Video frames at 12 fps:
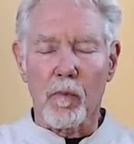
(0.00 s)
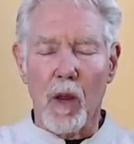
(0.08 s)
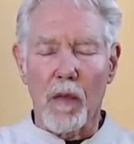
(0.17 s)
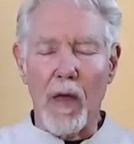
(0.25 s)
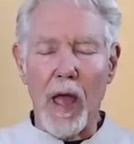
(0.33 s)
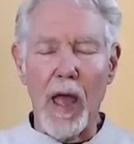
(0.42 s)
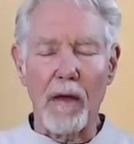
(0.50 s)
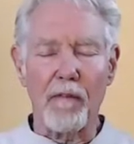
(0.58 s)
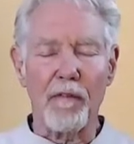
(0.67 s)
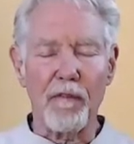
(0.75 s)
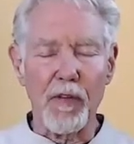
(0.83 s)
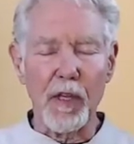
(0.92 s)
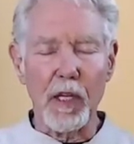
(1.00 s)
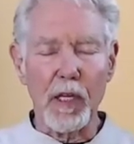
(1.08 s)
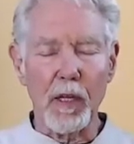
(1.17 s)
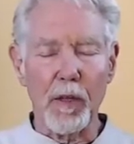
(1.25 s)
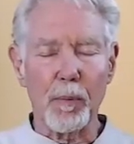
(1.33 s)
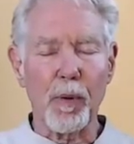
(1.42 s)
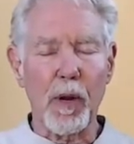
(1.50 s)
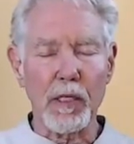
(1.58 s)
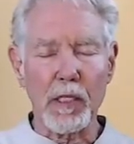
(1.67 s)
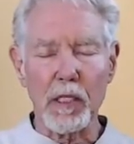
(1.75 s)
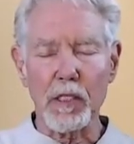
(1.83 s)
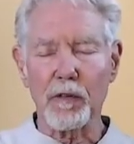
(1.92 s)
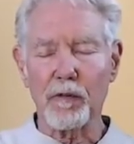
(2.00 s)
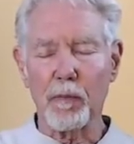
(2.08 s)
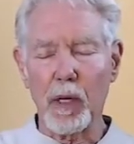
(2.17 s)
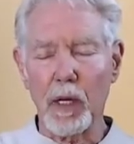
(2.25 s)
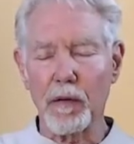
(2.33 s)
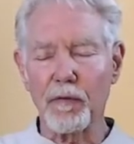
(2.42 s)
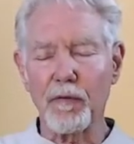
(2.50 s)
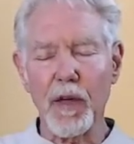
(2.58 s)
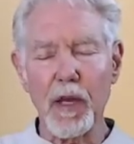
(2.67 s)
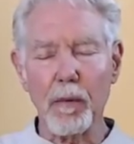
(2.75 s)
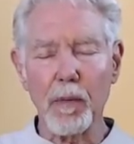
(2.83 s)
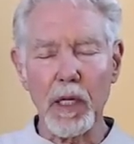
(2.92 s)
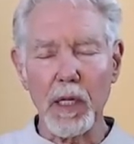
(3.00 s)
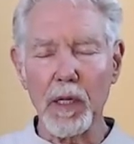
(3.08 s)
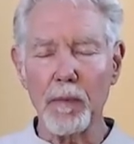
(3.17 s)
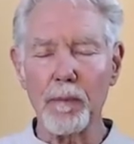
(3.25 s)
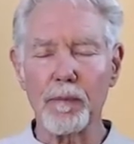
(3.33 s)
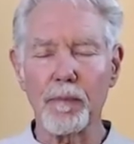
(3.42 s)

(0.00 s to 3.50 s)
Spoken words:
And I have a feeling of the presence of my family.